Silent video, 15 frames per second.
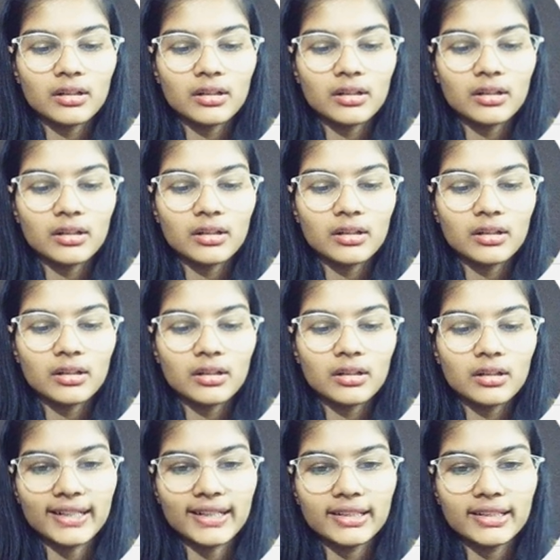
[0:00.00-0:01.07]
however
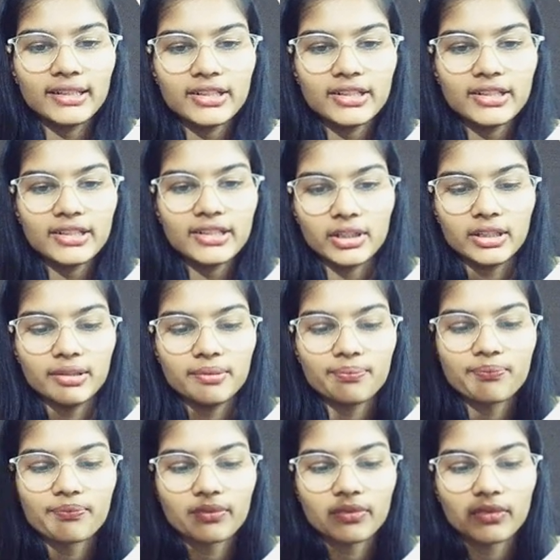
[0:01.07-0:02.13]
binary tree,
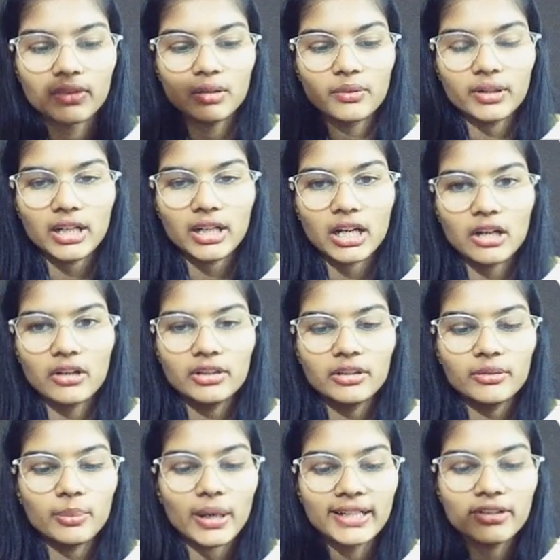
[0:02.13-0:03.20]
okay, however the
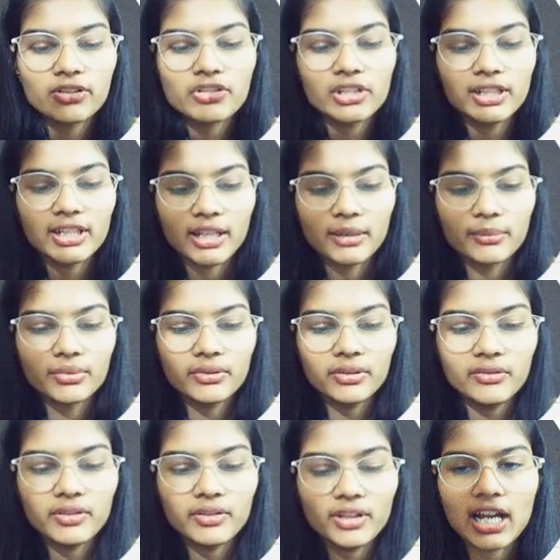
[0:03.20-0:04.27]
binary tree library
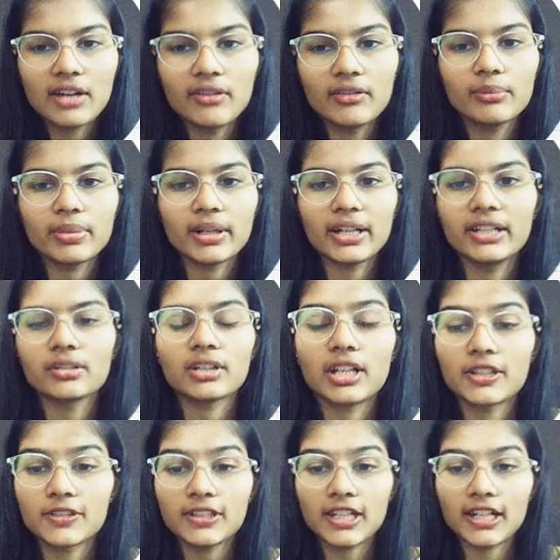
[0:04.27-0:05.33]
we have in Python,
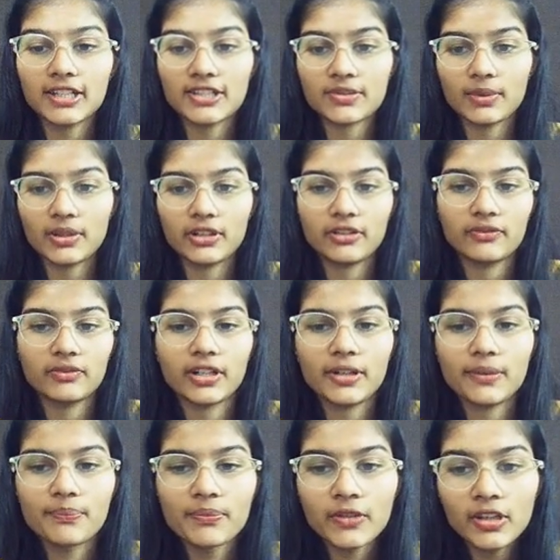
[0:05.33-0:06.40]
actually that's one of
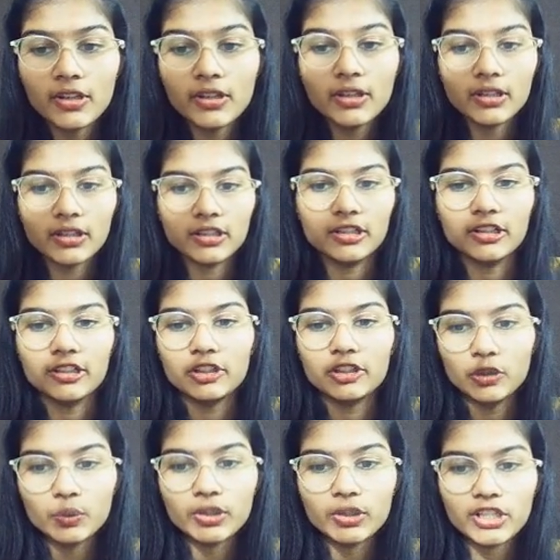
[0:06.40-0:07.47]
the
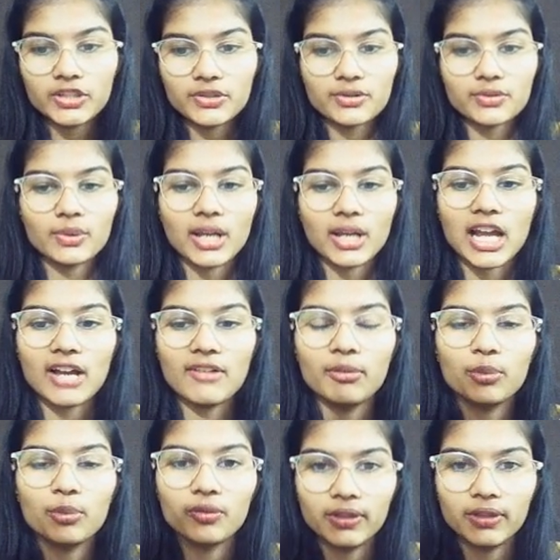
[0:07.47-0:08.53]
new things which we have up
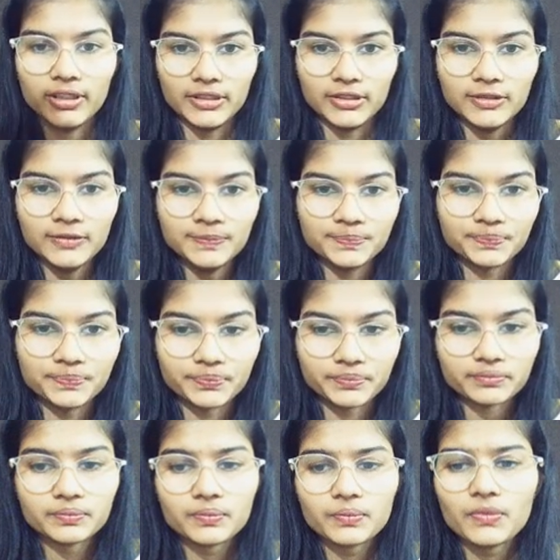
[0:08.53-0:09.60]
over here.
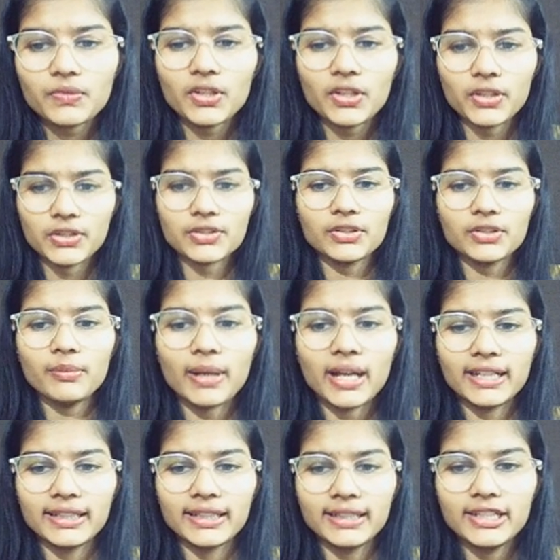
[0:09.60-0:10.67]
So the
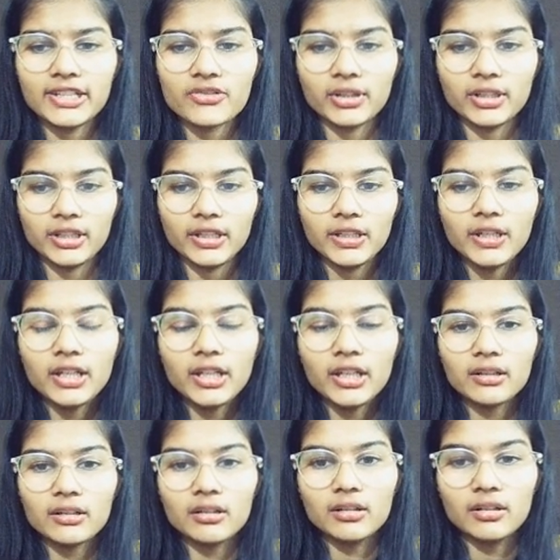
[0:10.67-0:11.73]
binary tree
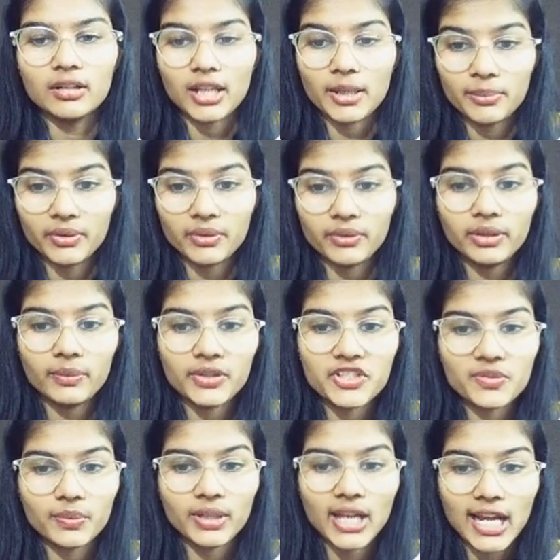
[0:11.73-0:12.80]
library
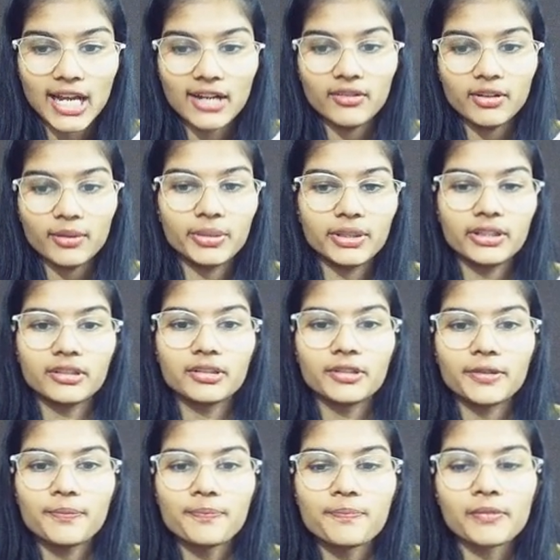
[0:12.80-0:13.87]
which we have up here